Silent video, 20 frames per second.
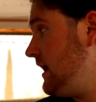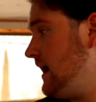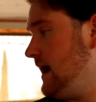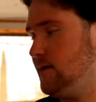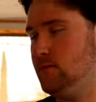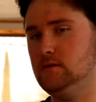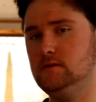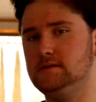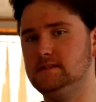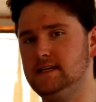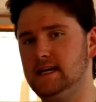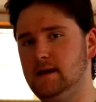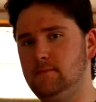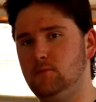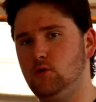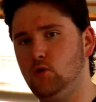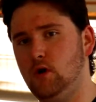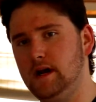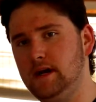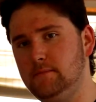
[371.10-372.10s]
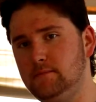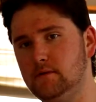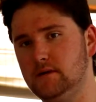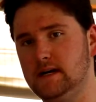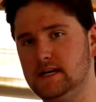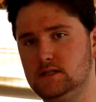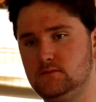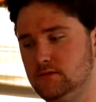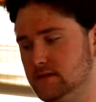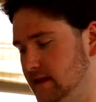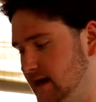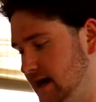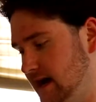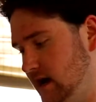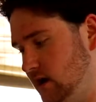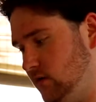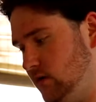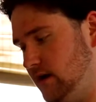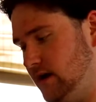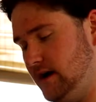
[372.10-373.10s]
I will say I'm quite impressed with
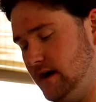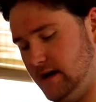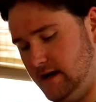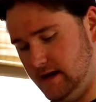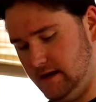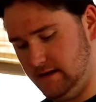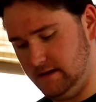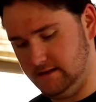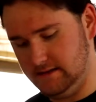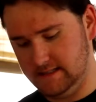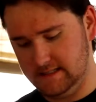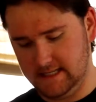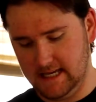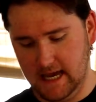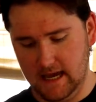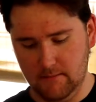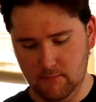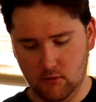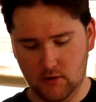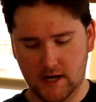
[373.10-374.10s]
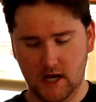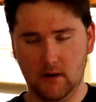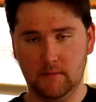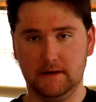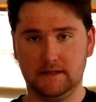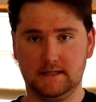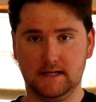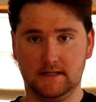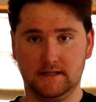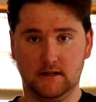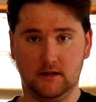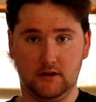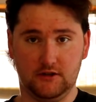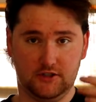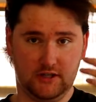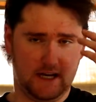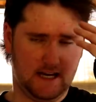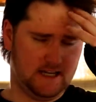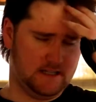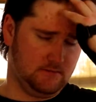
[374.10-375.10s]
how skateboard helmet
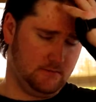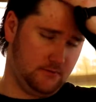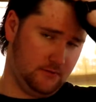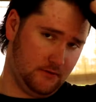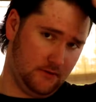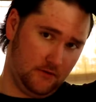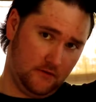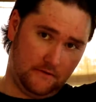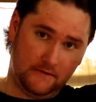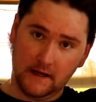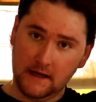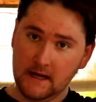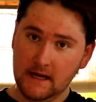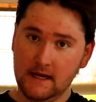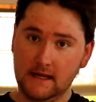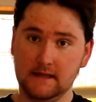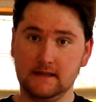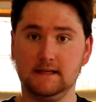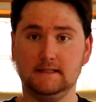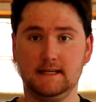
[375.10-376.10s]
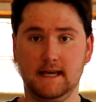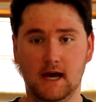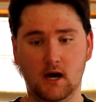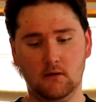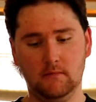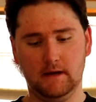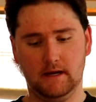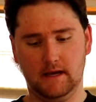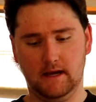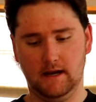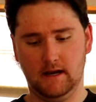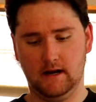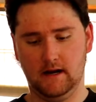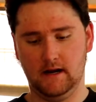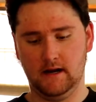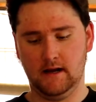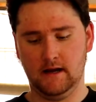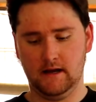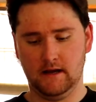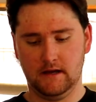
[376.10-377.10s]
technology has improved. This helmet
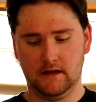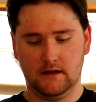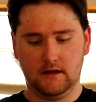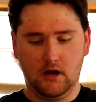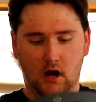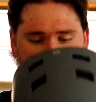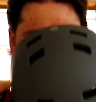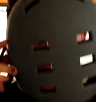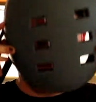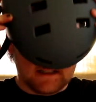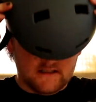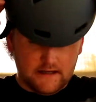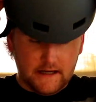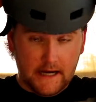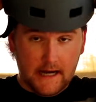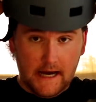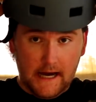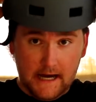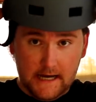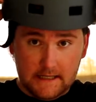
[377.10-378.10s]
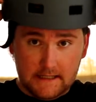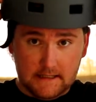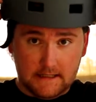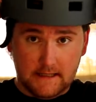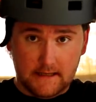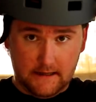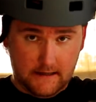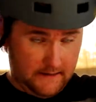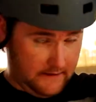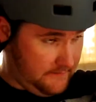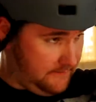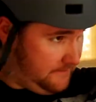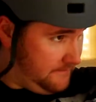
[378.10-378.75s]
here, obviously it has the